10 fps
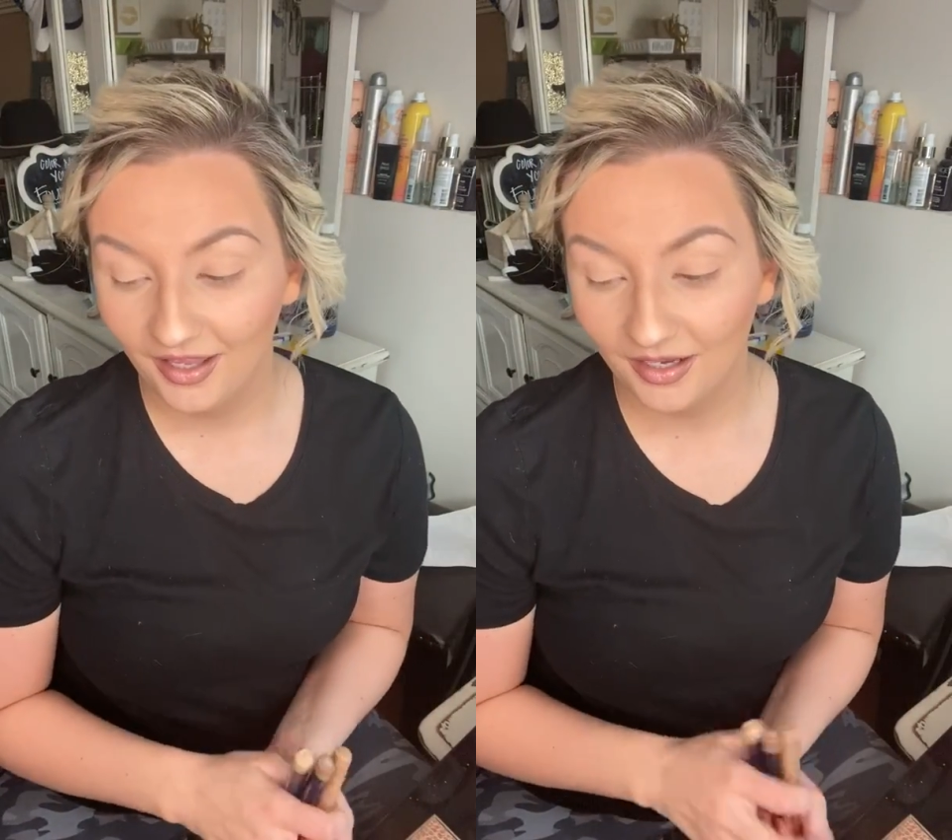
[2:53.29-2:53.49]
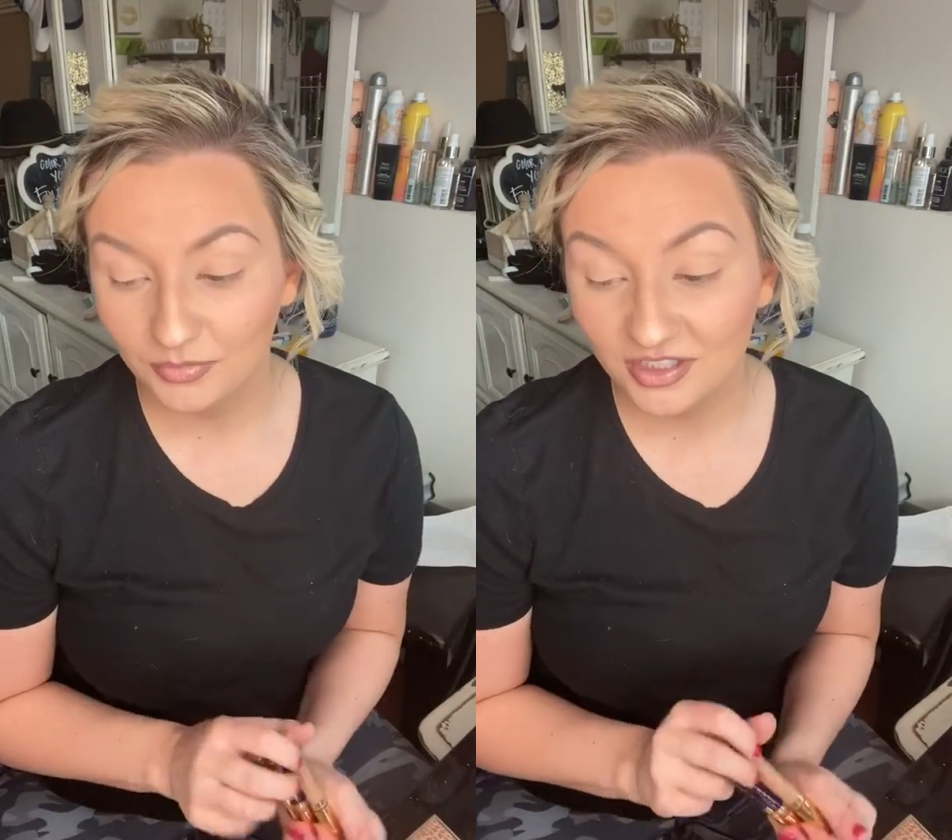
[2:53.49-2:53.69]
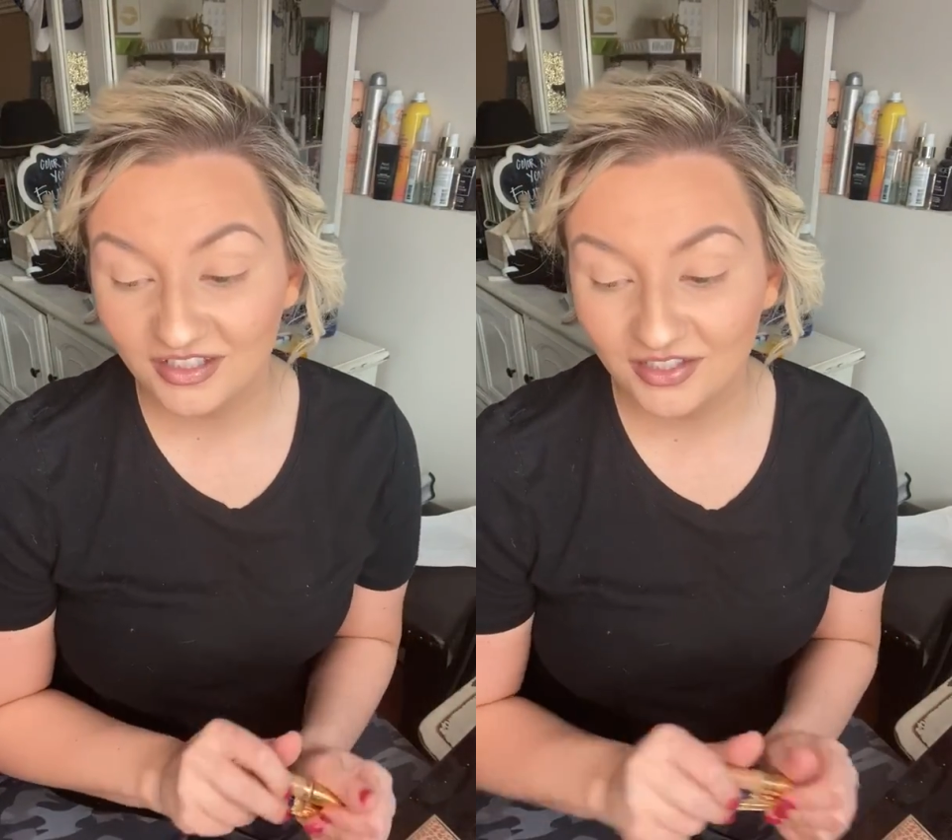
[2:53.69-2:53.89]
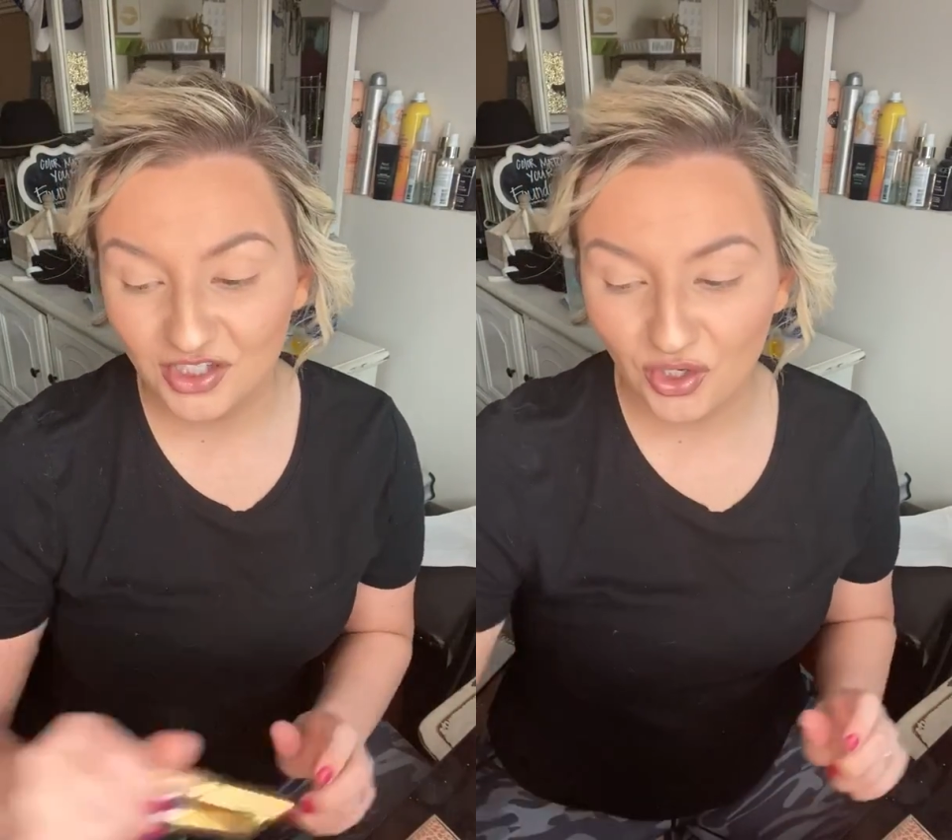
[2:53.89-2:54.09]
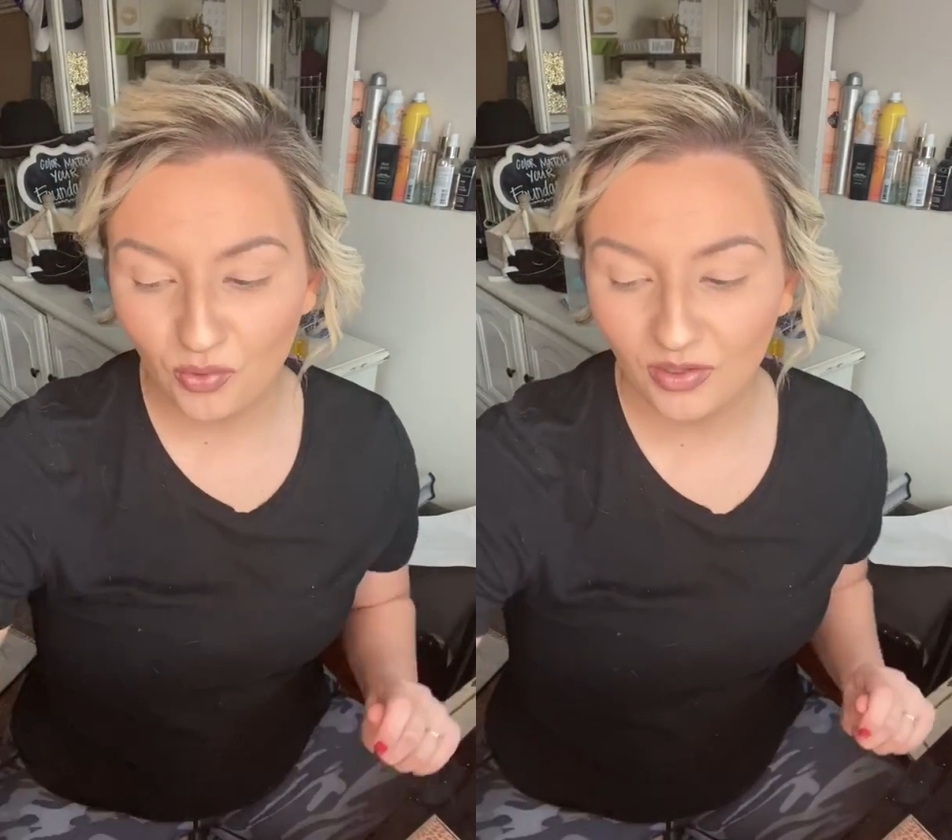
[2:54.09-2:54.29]
I'm just going to
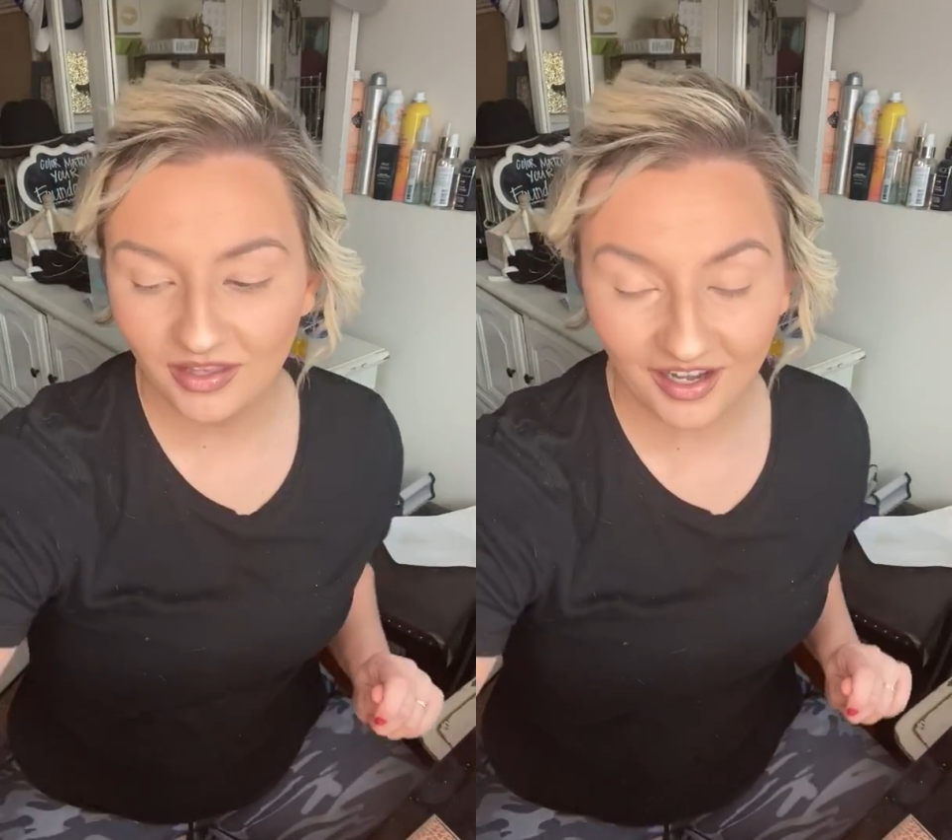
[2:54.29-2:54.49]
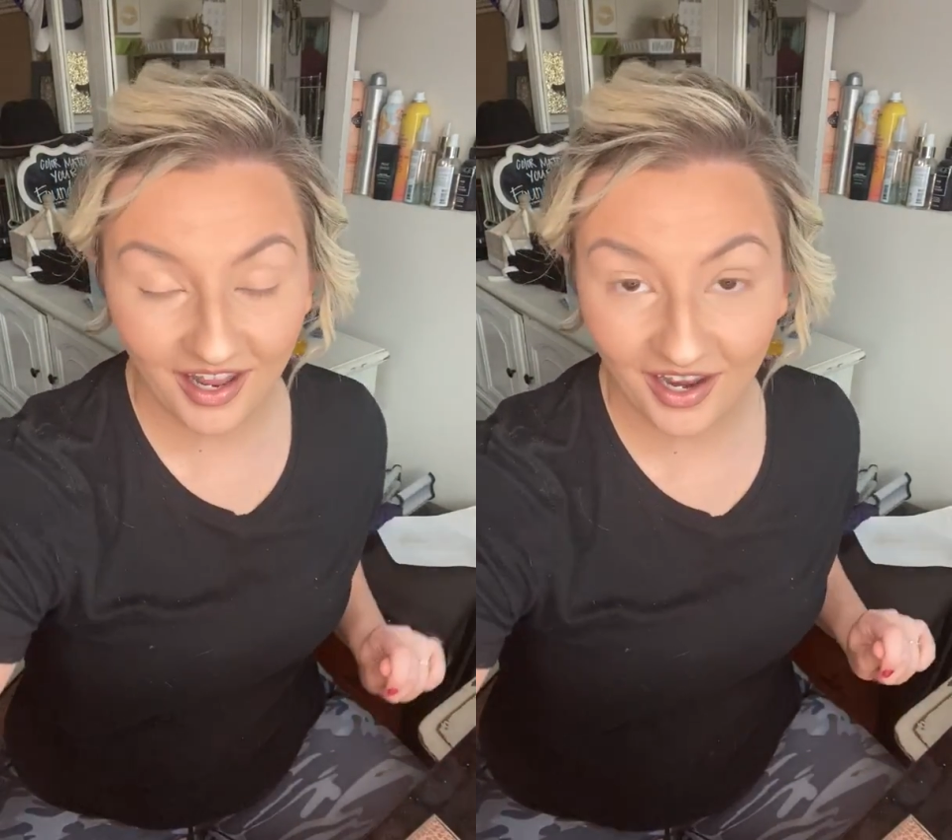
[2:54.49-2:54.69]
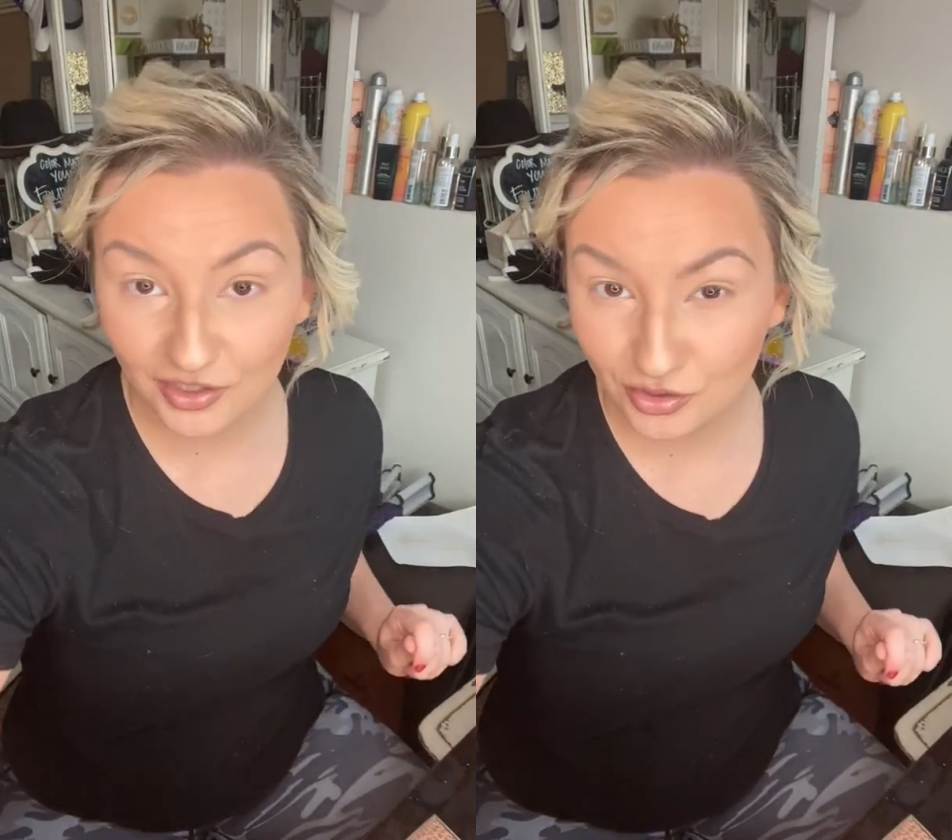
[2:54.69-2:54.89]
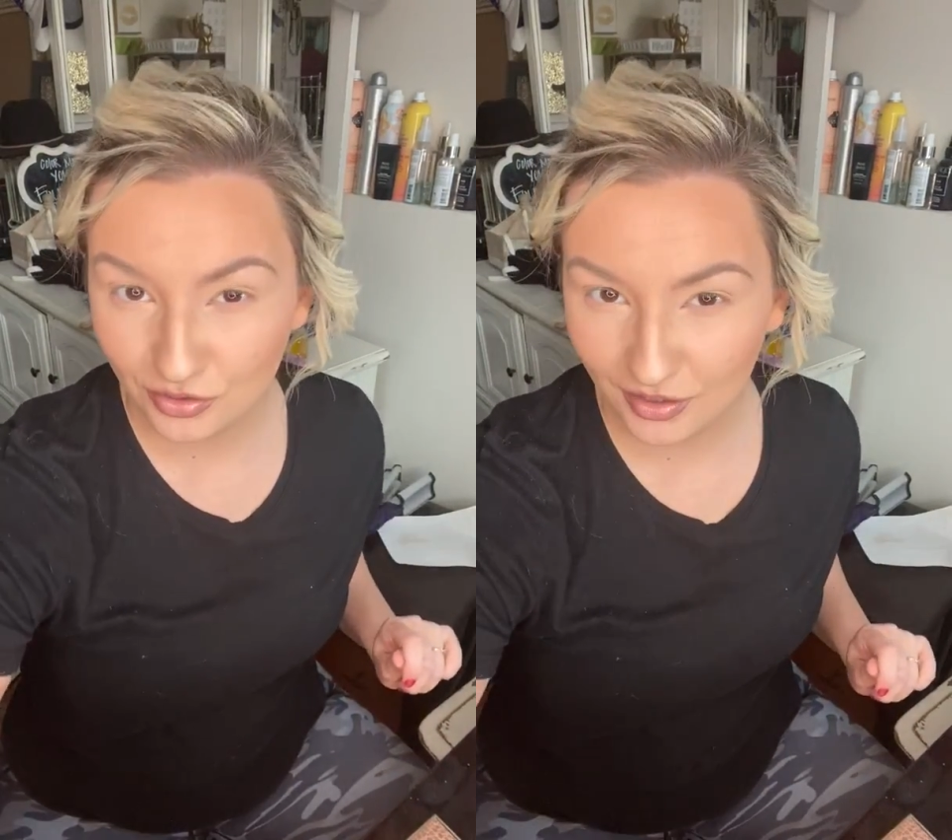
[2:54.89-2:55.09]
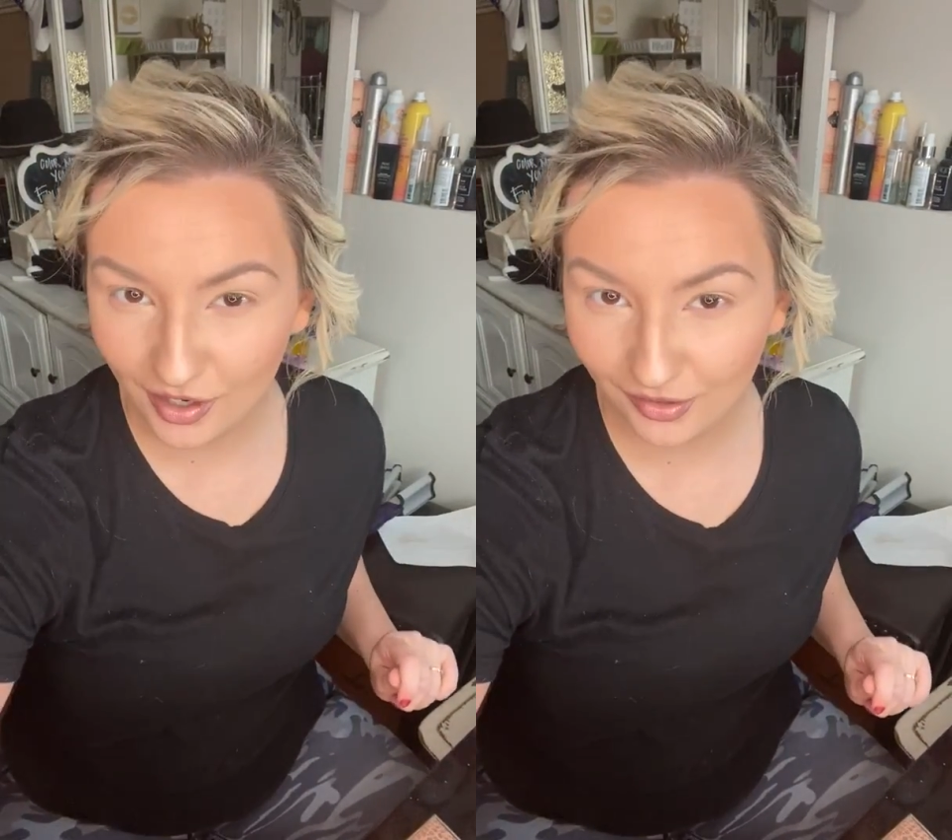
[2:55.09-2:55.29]
show you what that
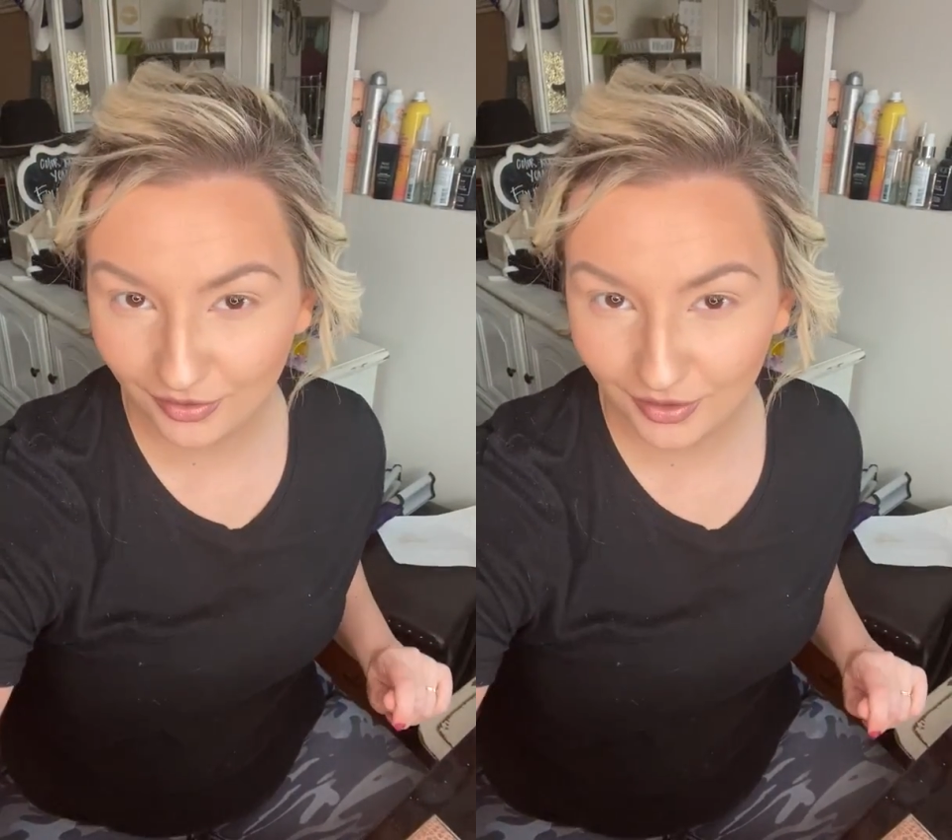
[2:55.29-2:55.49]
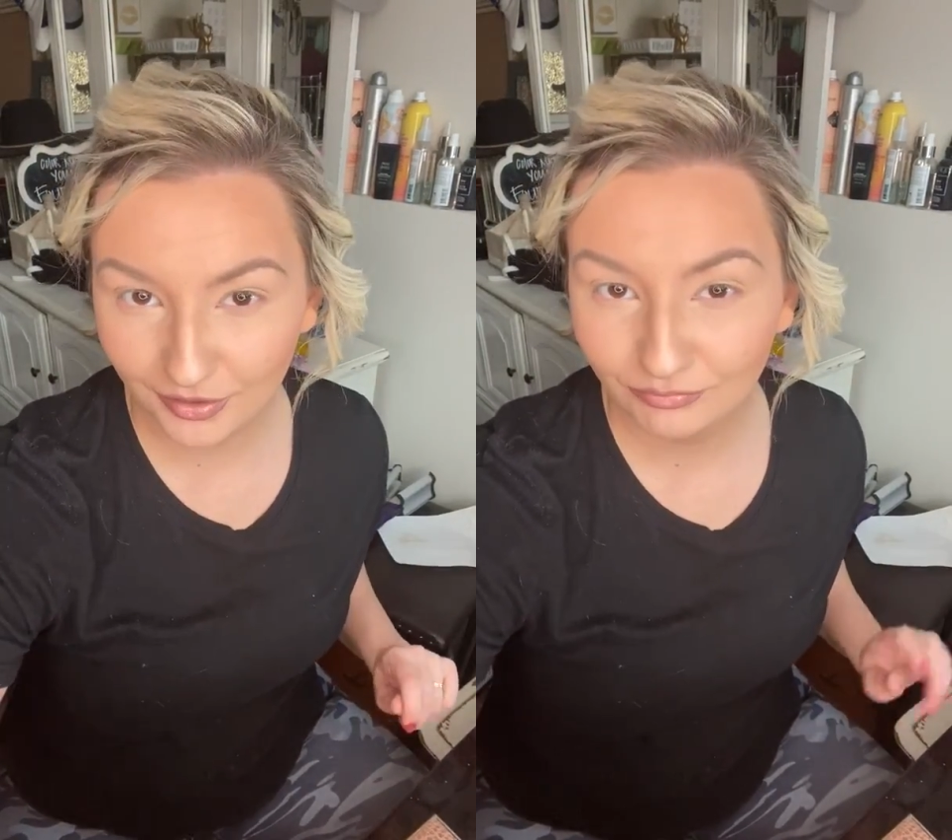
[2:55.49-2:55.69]
extra color